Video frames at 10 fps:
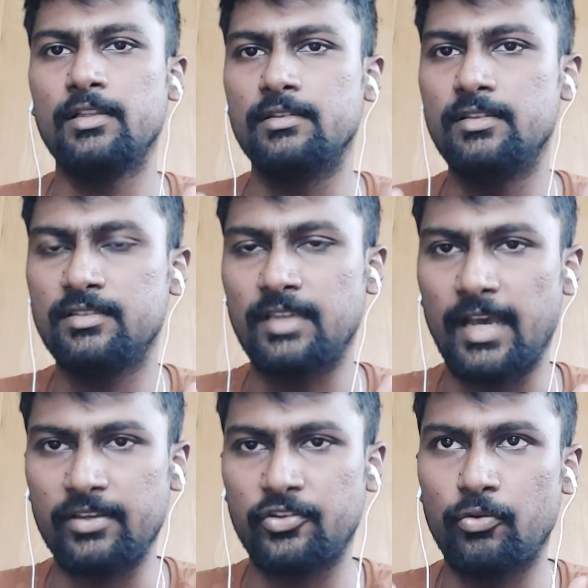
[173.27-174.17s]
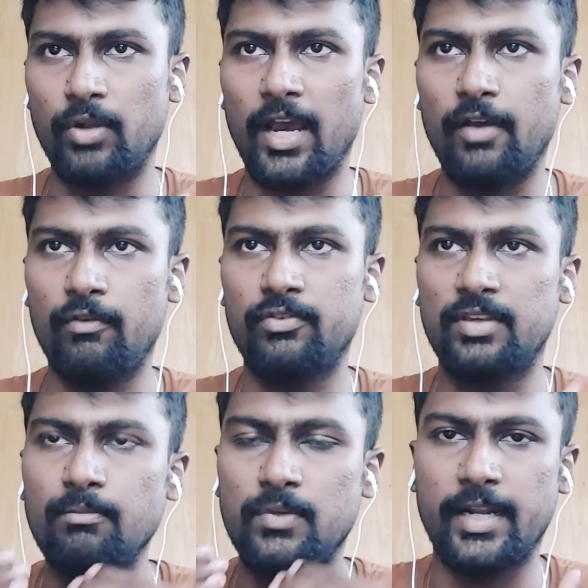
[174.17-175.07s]
This should have
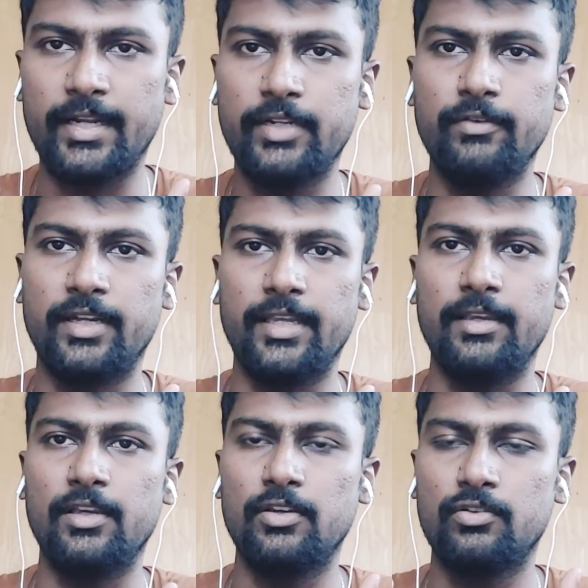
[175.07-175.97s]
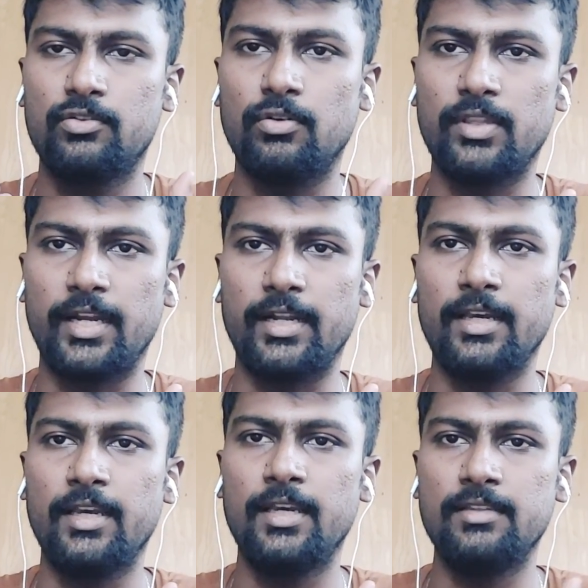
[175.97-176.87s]
some connectivity so that
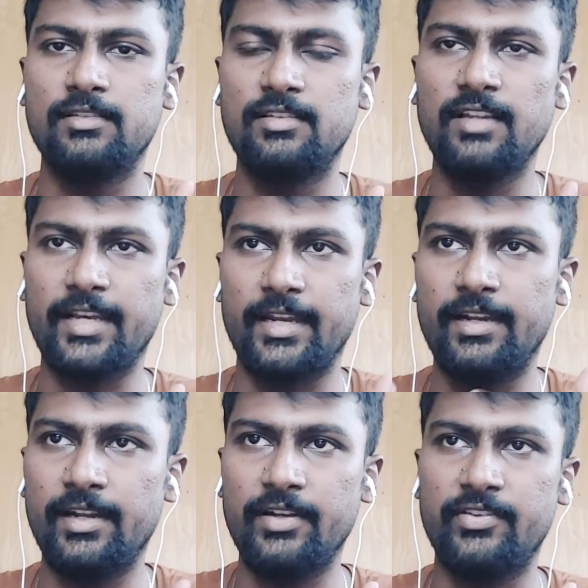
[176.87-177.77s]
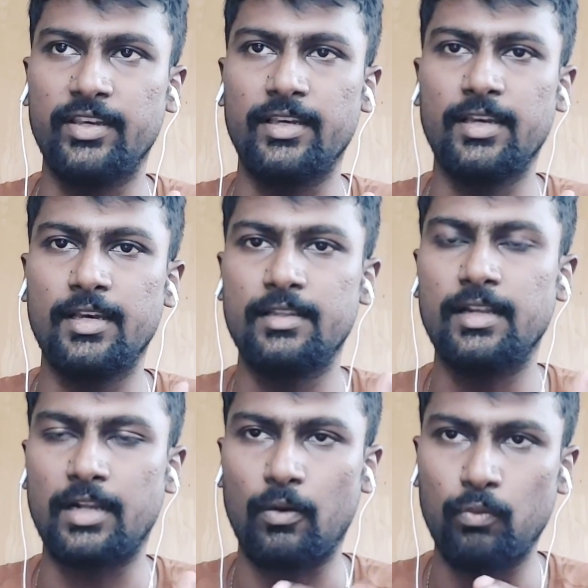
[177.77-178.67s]
this is like an energy
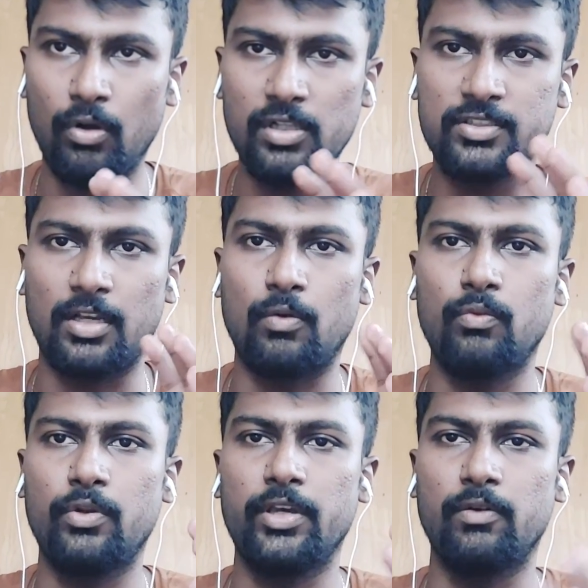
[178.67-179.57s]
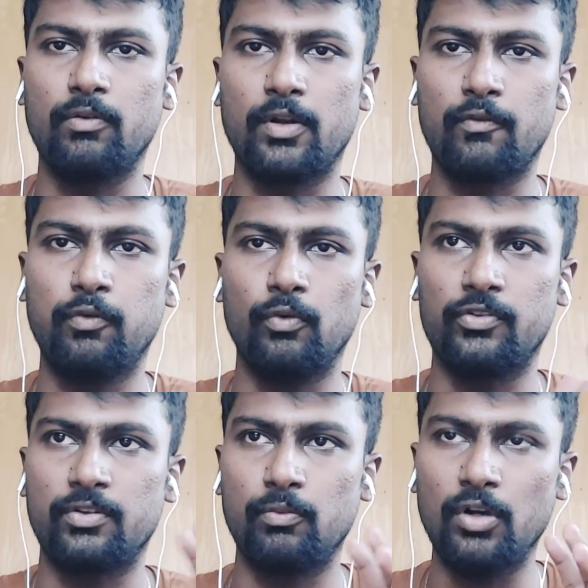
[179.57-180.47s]
that revolves around your workforce,
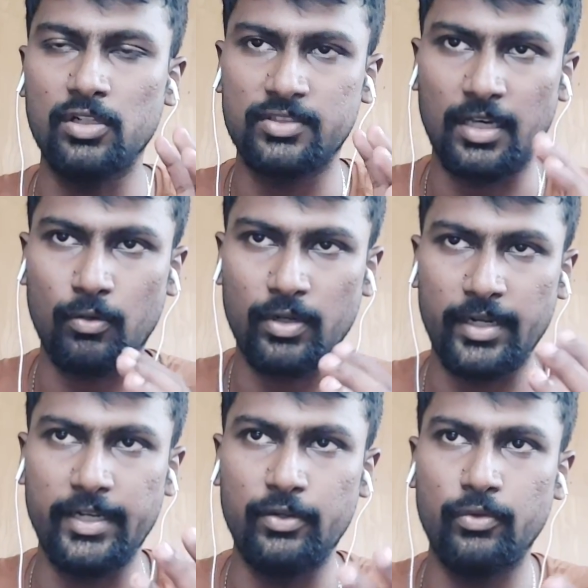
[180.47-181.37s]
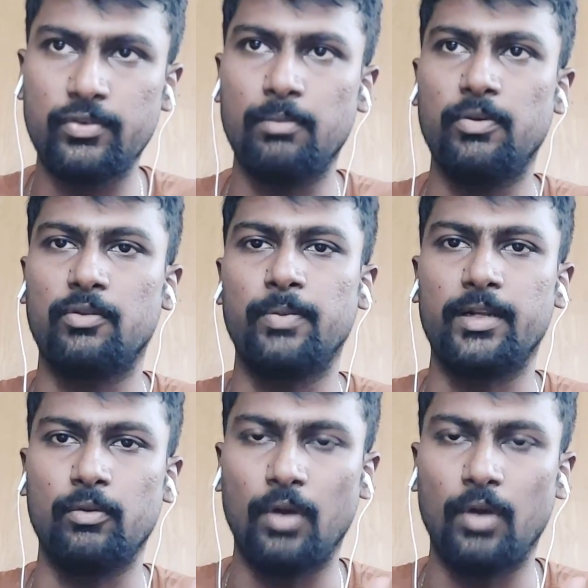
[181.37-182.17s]
revolves around an individual perspective